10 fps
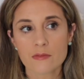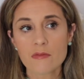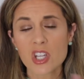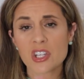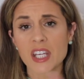
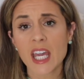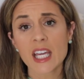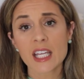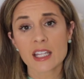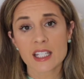you
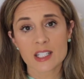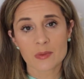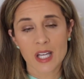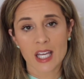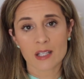can't get this
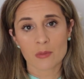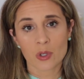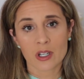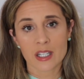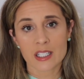one
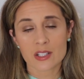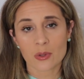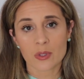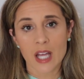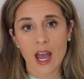anymore. It's
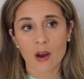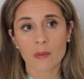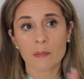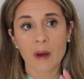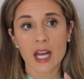sold
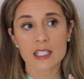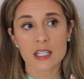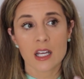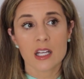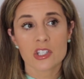out, but
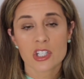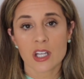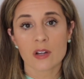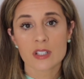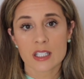
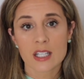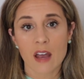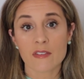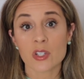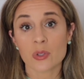Chanel does
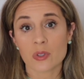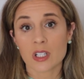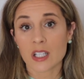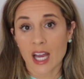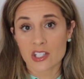have a new
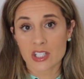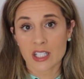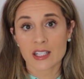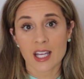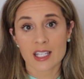
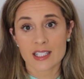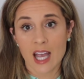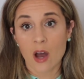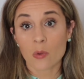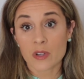collection that is
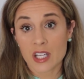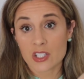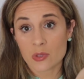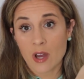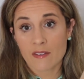out where they
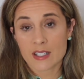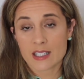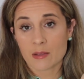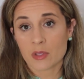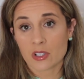do have a
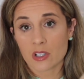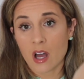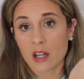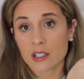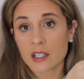similar
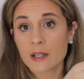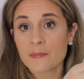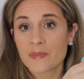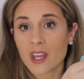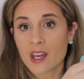color.
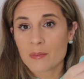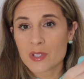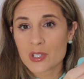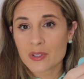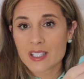
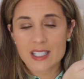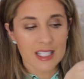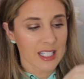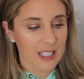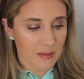But you can
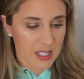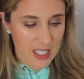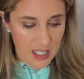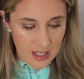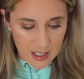see, let me
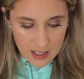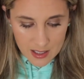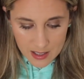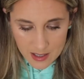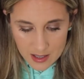take the,
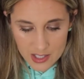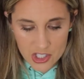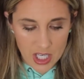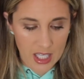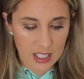the
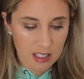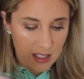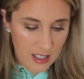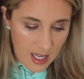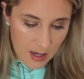chain
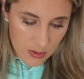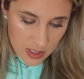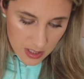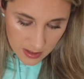out